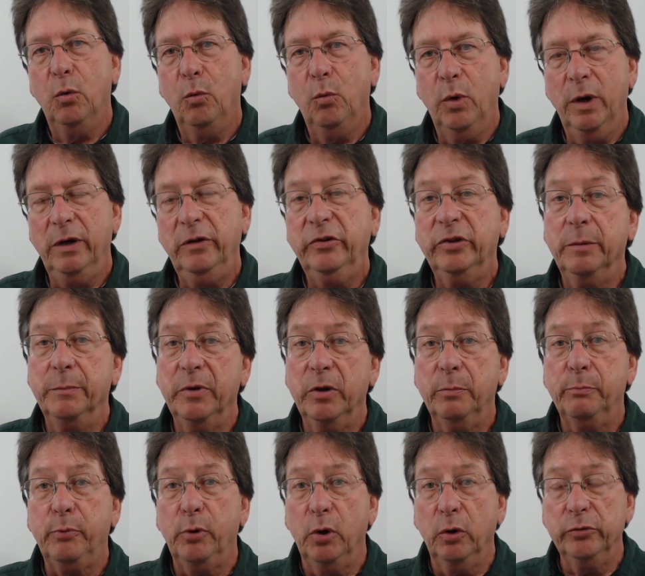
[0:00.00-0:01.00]
What are some of
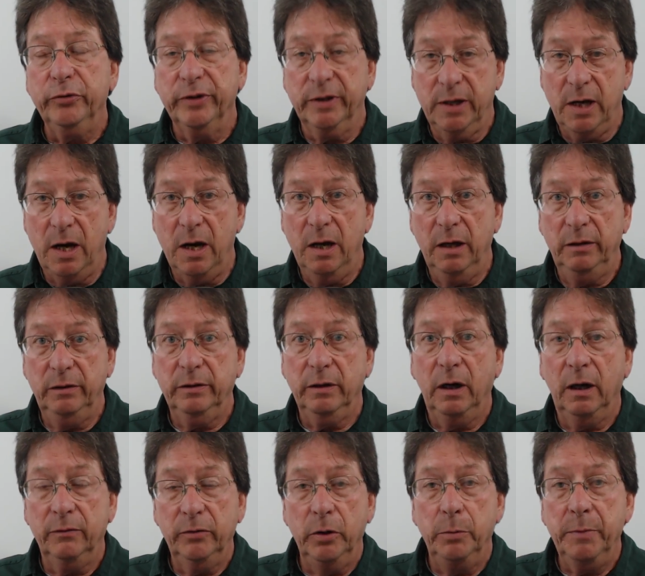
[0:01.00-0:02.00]
the pros and cons
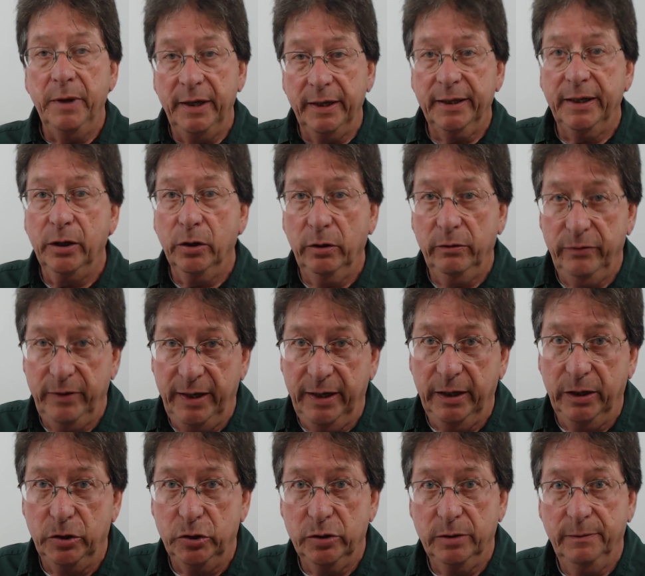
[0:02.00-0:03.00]
of a Medicare
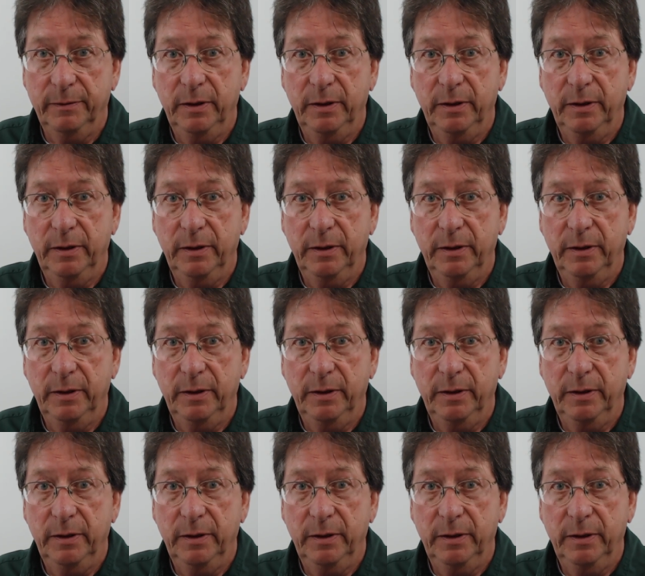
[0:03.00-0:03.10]
Advantage?